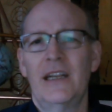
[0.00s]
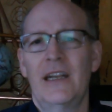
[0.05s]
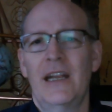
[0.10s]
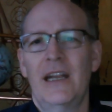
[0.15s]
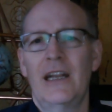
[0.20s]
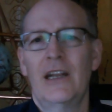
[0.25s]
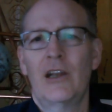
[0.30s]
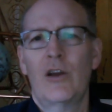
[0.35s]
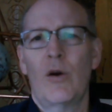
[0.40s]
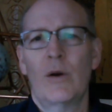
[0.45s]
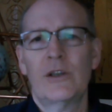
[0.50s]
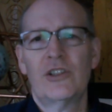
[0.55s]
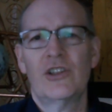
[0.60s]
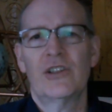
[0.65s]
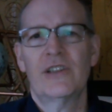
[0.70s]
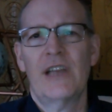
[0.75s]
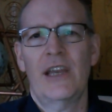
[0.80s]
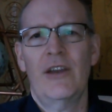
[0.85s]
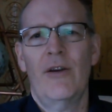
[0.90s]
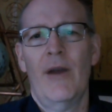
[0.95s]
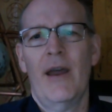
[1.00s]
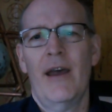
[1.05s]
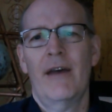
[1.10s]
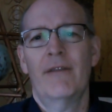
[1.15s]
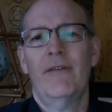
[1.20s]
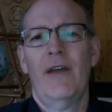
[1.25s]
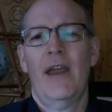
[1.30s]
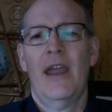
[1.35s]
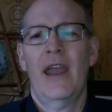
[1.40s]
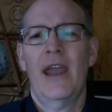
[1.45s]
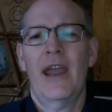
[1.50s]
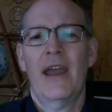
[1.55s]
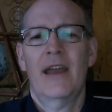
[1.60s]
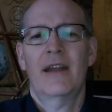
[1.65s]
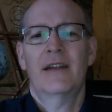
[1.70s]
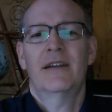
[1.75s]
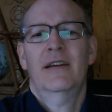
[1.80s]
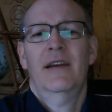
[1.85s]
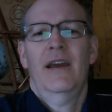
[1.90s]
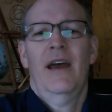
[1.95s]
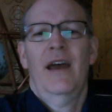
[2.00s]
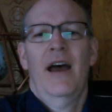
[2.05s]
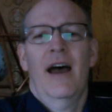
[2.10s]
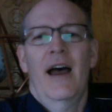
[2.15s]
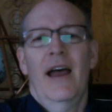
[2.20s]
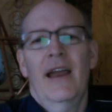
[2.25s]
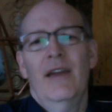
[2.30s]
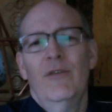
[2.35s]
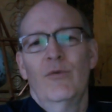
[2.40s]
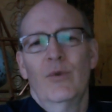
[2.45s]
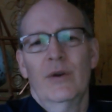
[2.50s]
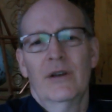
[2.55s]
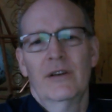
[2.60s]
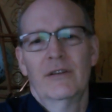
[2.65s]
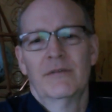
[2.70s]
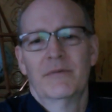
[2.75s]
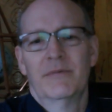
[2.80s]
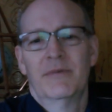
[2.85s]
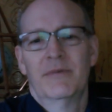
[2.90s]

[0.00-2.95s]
in any questions that you have, and I will